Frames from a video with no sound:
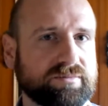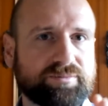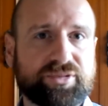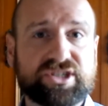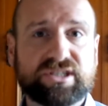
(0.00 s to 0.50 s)

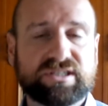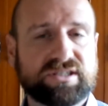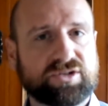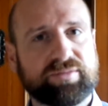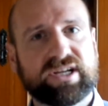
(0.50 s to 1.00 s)
prejudice,
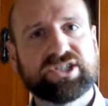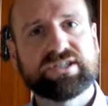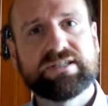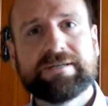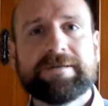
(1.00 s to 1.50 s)

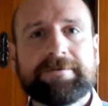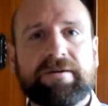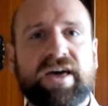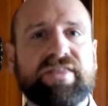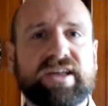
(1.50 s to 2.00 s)
discrimination,
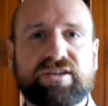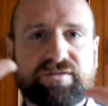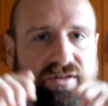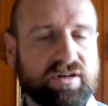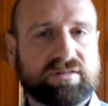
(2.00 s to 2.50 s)
and then
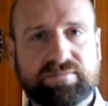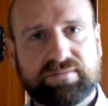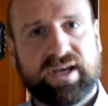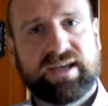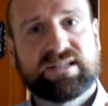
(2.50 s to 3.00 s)
you've got
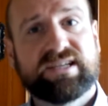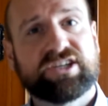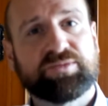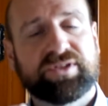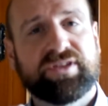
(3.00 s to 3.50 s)
a
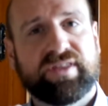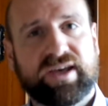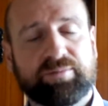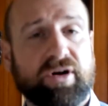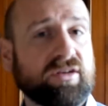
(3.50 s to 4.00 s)
section within
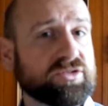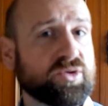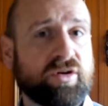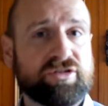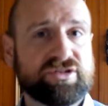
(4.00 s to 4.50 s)
that,
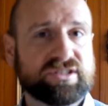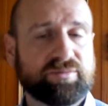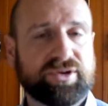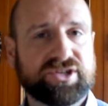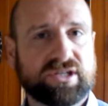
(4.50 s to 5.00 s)
biological origins
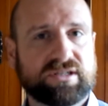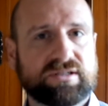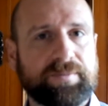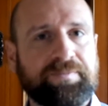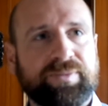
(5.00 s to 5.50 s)
of
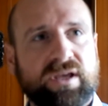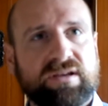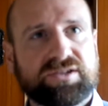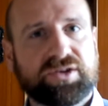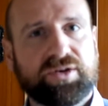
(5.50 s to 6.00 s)
prejudice.
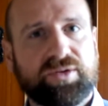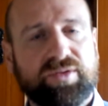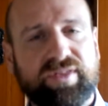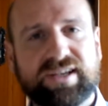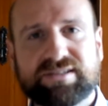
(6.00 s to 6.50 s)
So
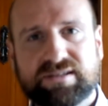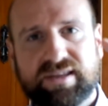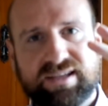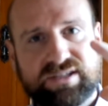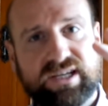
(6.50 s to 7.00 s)
that's
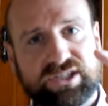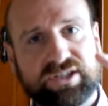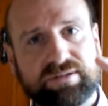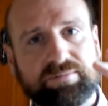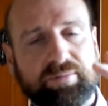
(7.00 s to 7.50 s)
that
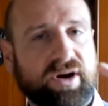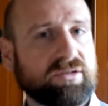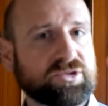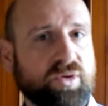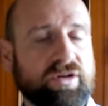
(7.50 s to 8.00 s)
section,
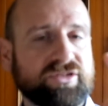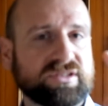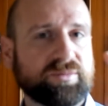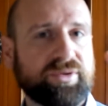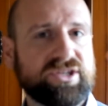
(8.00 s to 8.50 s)
biological
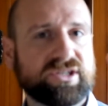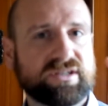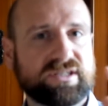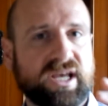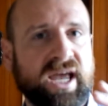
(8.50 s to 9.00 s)
origins of
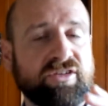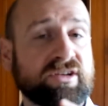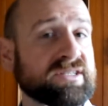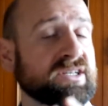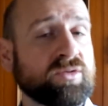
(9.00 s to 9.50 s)
prejudice, and you
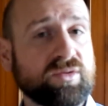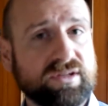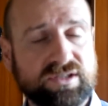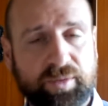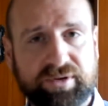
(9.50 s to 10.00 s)
can see all
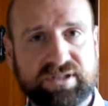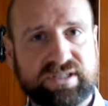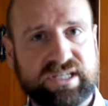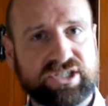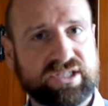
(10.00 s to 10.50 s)
the topics and
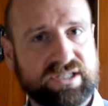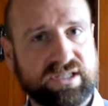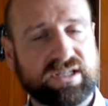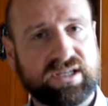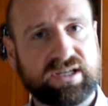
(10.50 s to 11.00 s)
sections
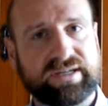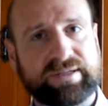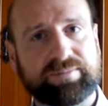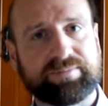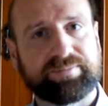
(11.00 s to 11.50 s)
in
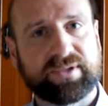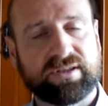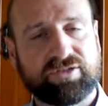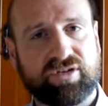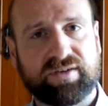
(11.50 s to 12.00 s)

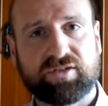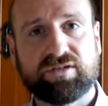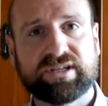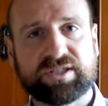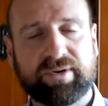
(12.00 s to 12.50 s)
the draft
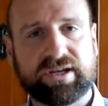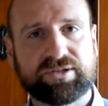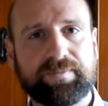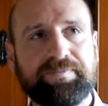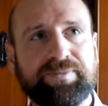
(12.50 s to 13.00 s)
contents page.